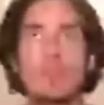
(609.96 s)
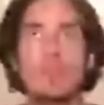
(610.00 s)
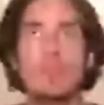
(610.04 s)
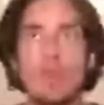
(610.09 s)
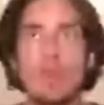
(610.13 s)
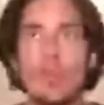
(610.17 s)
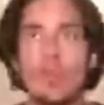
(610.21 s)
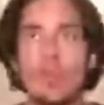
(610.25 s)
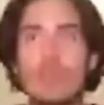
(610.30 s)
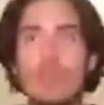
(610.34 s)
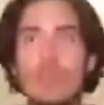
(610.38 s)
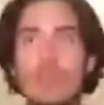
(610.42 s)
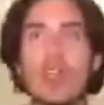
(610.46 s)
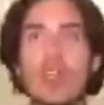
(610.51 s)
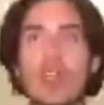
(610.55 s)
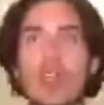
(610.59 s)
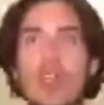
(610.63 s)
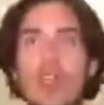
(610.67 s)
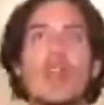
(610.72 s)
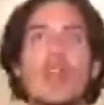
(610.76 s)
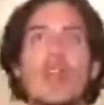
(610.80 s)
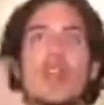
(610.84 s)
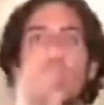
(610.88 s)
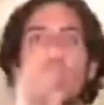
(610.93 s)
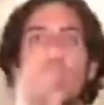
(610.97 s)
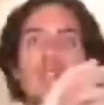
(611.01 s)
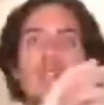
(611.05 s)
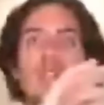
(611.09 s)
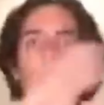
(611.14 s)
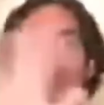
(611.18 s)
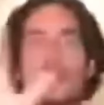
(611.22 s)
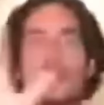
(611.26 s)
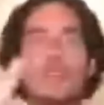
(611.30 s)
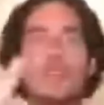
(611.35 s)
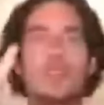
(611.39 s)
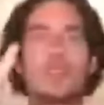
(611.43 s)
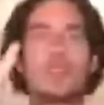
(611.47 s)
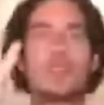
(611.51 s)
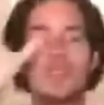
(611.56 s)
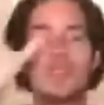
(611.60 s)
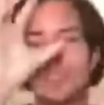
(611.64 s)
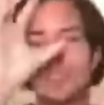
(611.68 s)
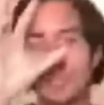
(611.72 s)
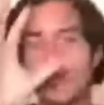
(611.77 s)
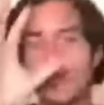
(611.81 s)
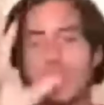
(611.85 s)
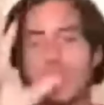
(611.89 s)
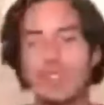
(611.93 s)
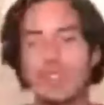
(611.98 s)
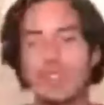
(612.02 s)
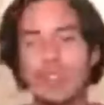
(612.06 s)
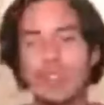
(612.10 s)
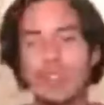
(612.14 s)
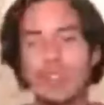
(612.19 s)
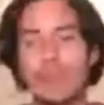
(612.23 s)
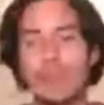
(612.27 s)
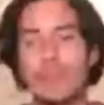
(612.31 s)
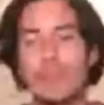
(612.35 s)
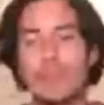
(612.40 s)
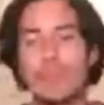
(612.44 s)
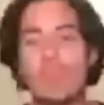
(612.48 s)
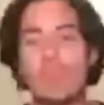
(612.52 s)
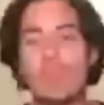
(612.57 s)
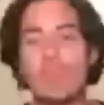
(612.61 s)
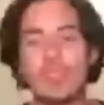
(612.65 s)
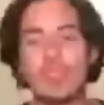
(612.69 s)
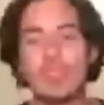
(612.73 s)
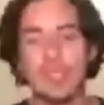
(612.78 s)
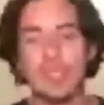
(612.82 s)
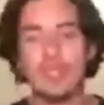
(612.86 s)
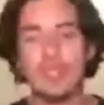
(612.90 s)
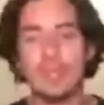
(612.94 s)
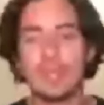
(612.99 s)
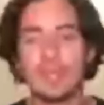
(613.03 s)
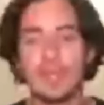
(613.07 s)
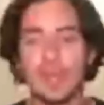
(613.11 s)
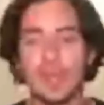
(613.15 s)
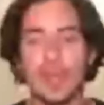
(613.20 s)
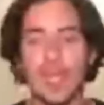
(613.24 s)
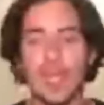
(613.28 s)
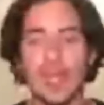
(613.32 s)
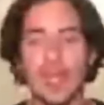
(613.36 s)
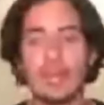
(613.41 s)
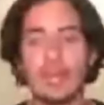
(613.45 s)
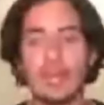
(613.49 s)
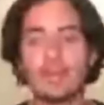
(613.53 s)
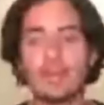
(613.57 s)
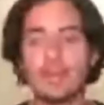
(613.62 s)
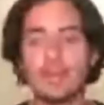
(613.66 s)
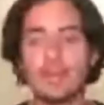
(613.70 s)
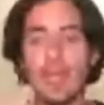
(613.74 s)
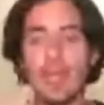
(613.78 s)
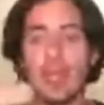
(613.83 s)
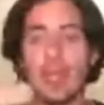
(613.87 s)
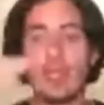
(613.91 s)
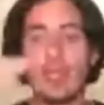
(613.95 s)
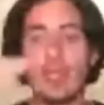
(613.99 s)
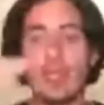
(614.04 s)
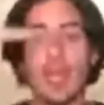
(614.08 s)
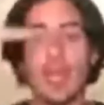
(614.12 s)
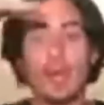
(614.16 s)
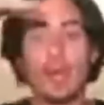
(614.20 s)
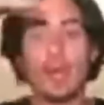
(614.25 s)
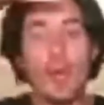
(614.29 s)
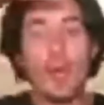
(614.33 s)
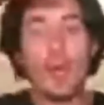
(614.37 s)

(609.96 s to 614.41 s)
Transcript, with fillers: move these two patterns, okay, that